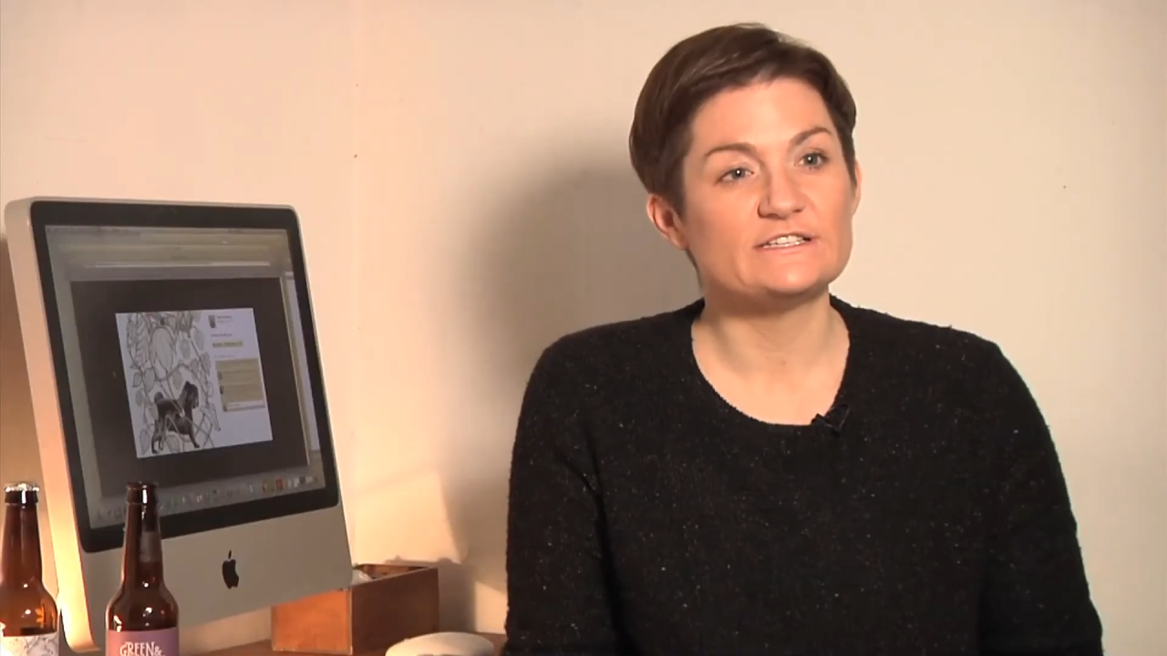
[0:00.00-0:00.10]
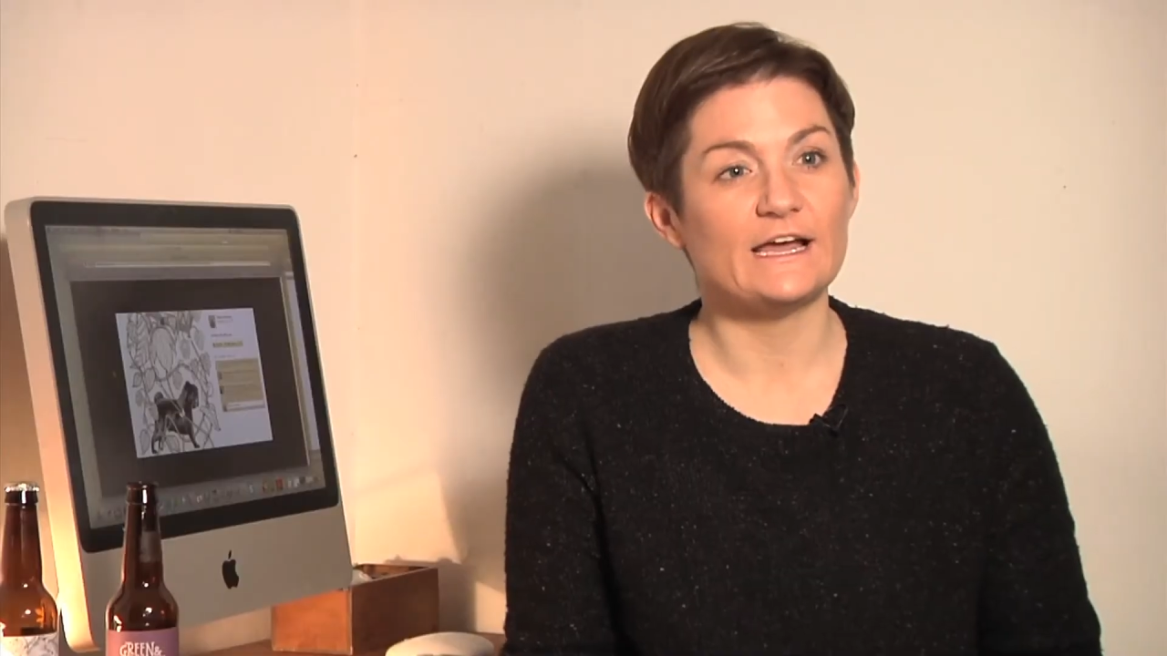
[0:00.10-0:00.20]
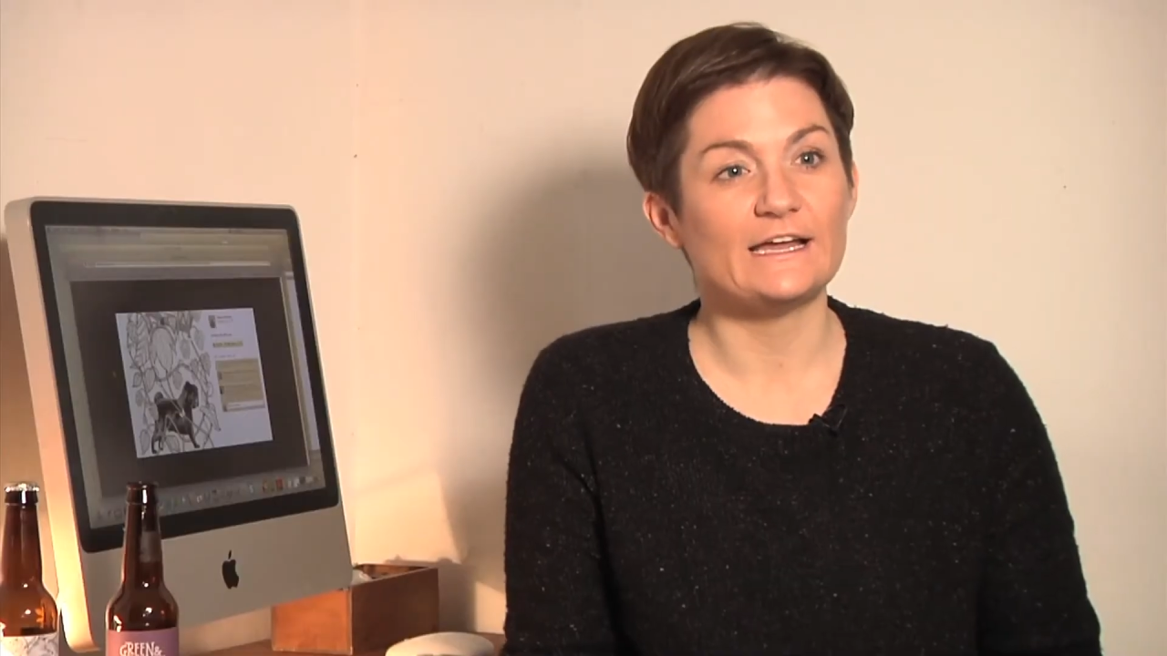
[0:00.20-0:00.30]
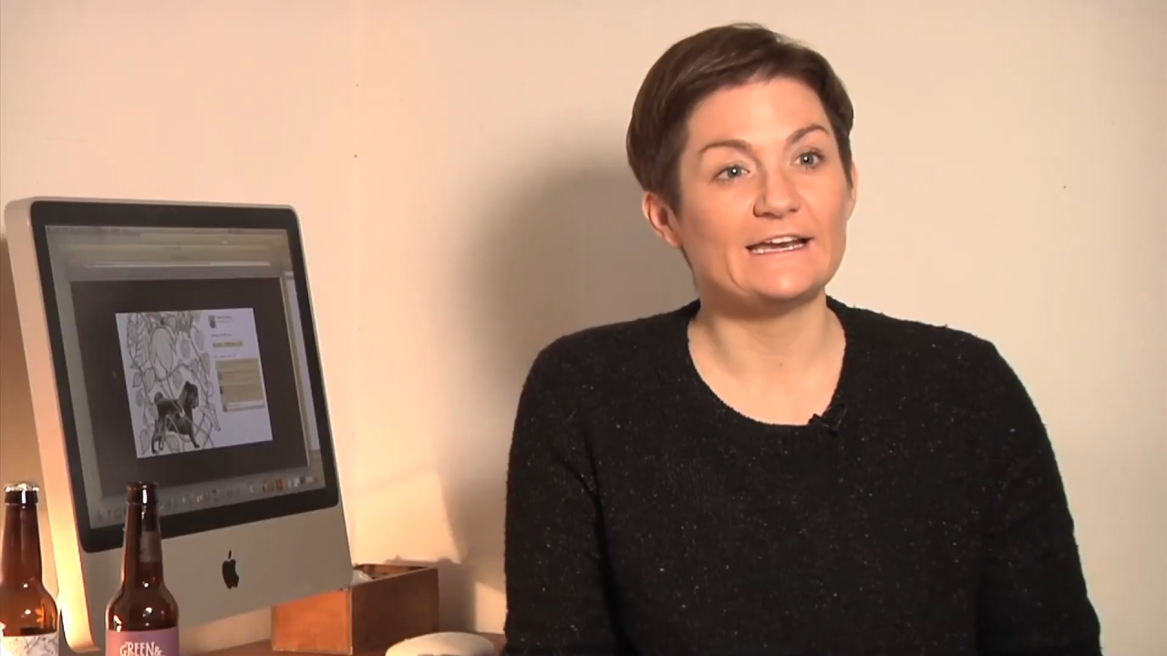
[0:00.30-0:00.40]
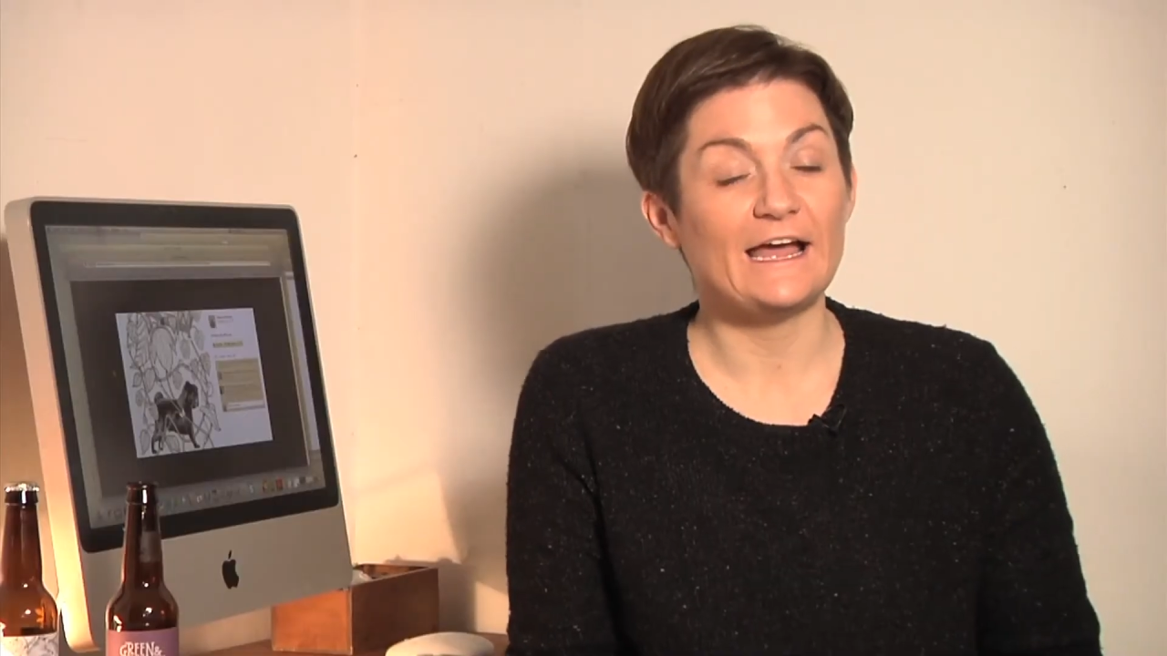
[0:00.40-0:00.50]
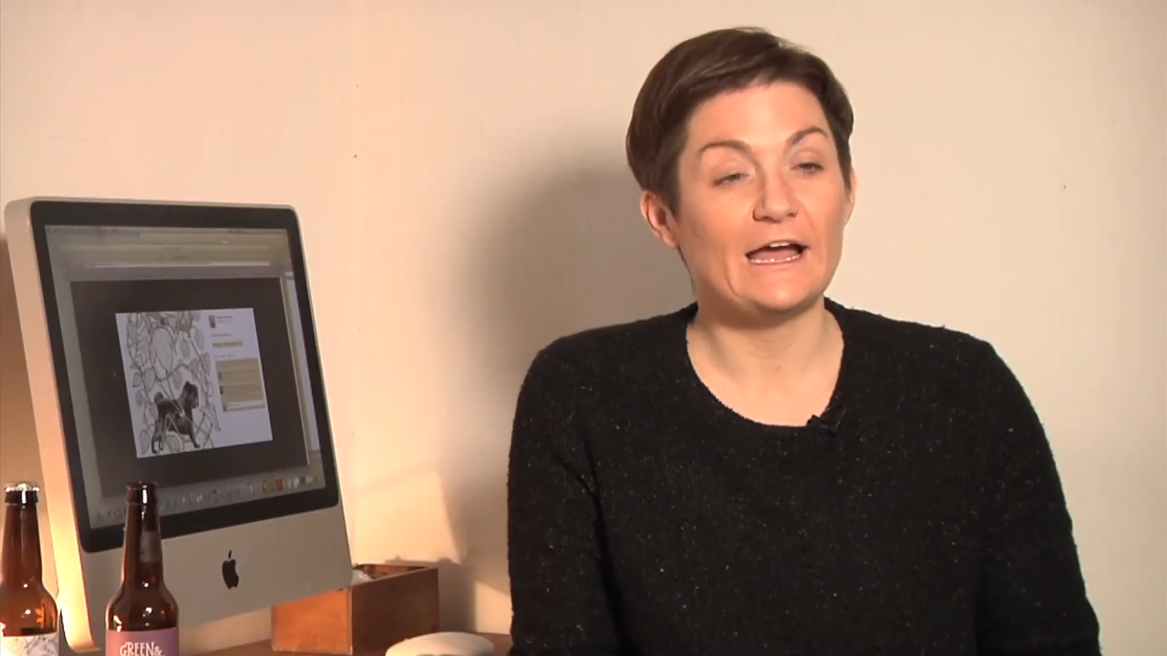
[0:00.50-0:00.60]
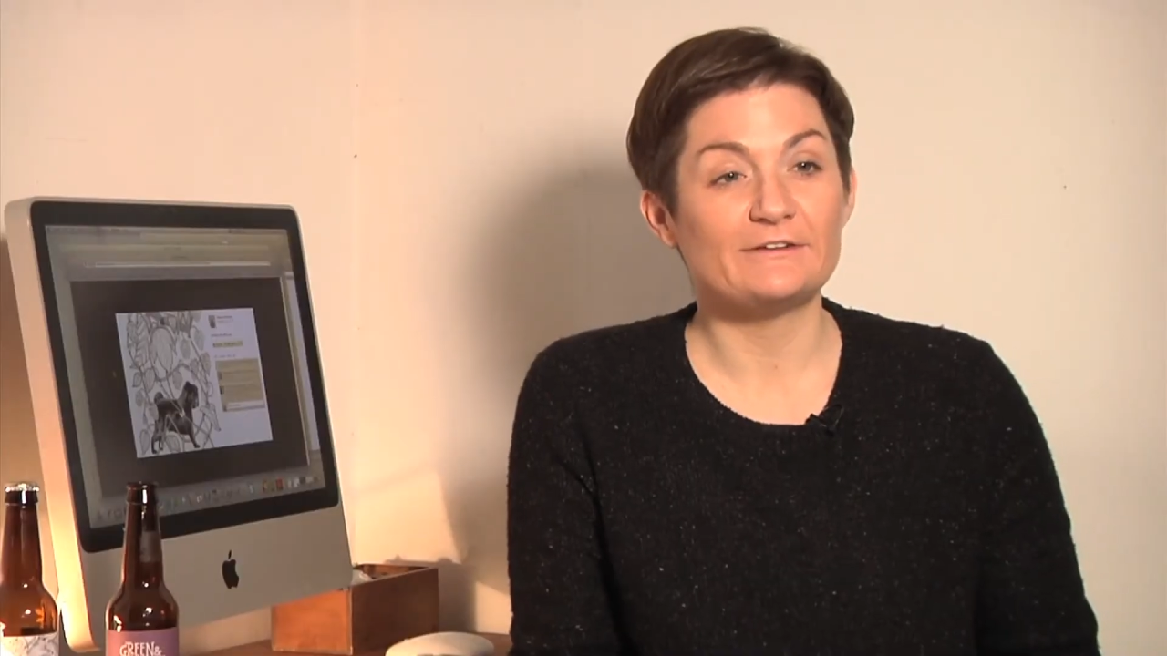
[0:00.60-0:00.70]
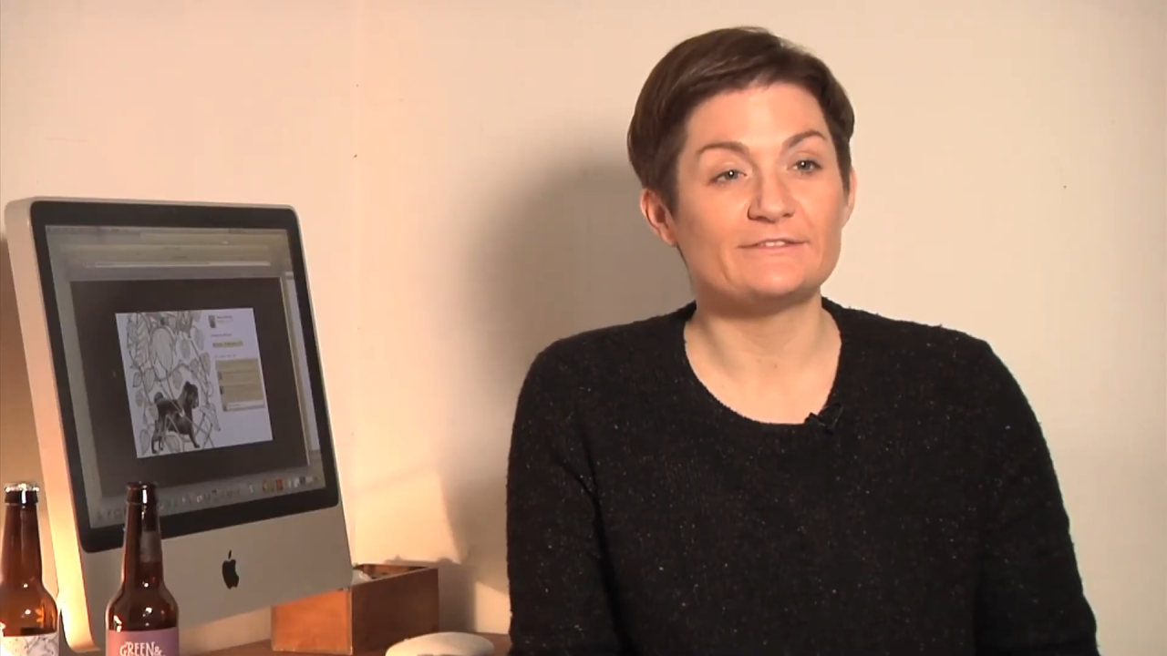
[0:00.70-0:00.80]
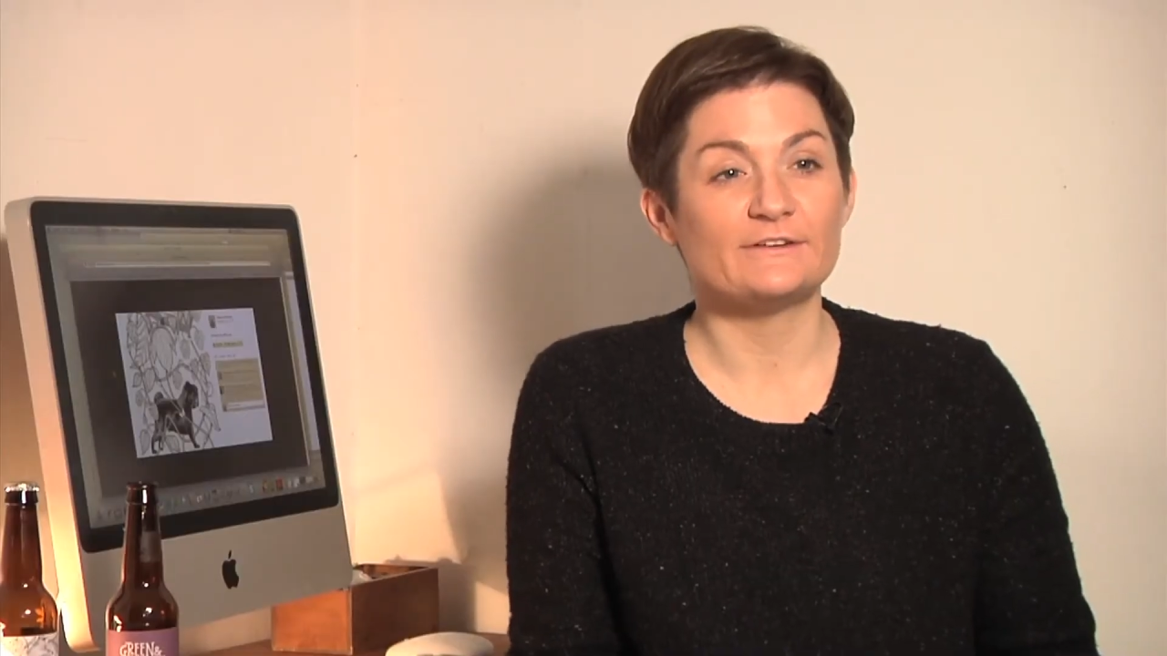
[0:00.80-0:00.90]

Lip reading: that have